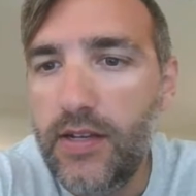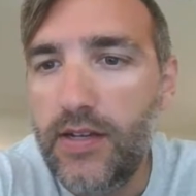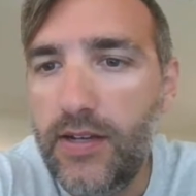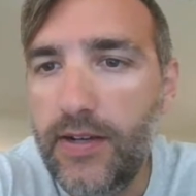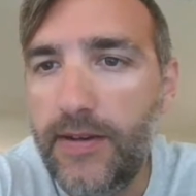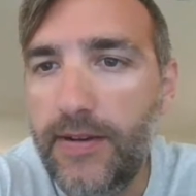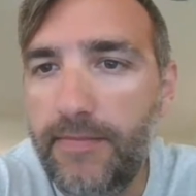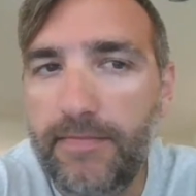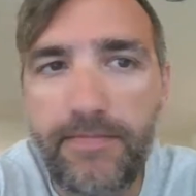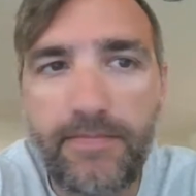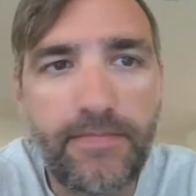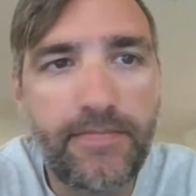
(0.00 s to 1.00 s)
Got
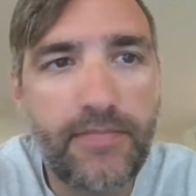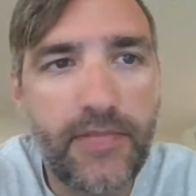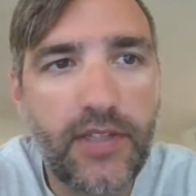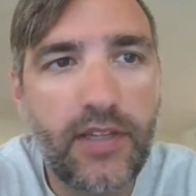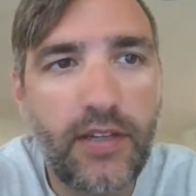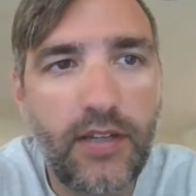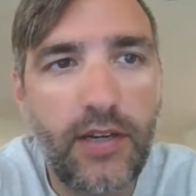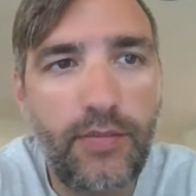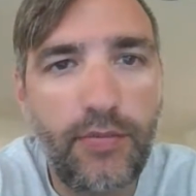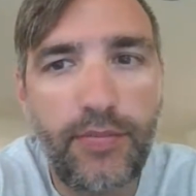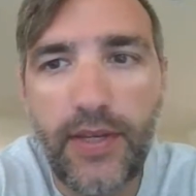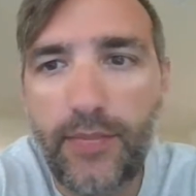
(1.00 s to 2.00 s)
a
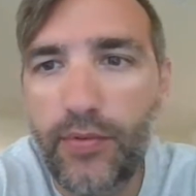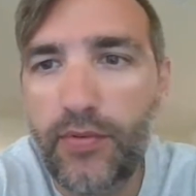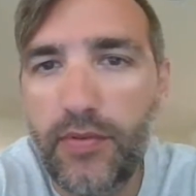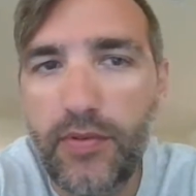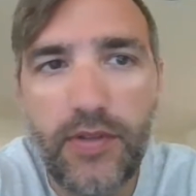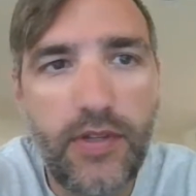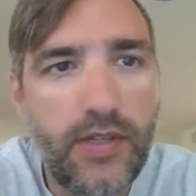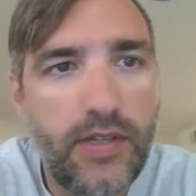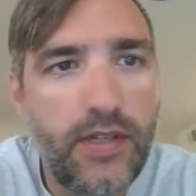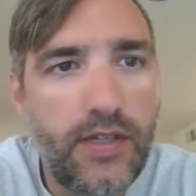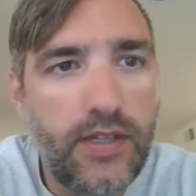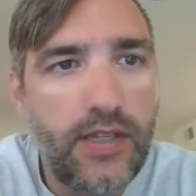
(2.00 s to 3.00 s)
couple people
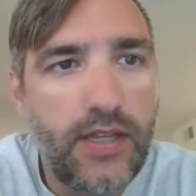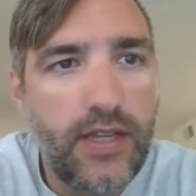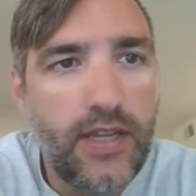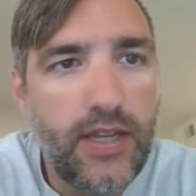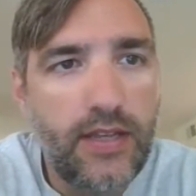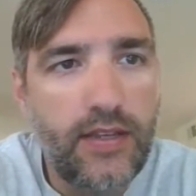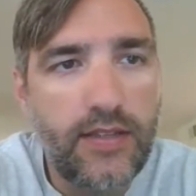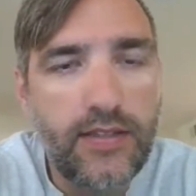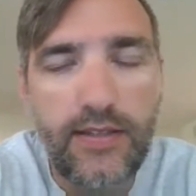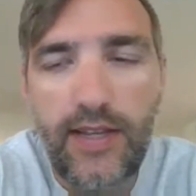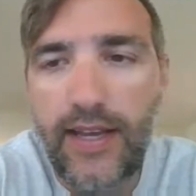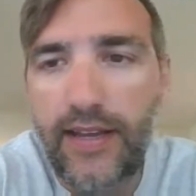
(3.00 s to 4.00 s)
in
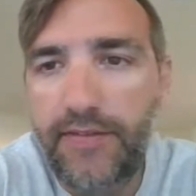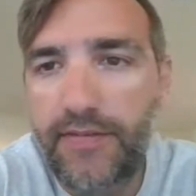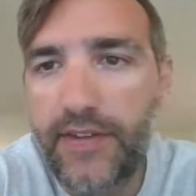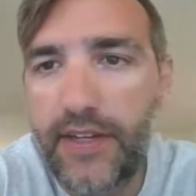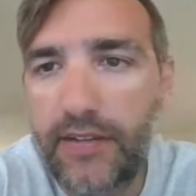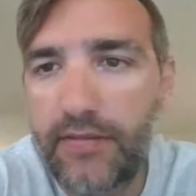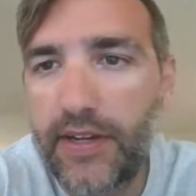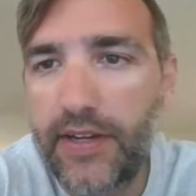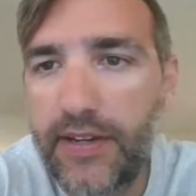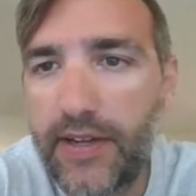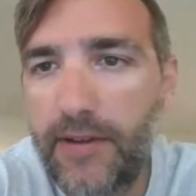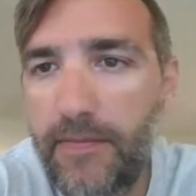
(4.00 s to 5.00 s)
this live feed
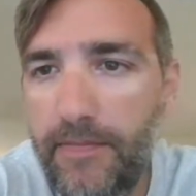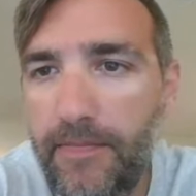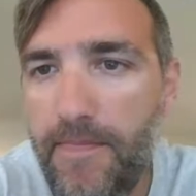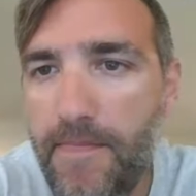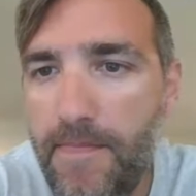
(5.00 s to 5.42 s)
right now.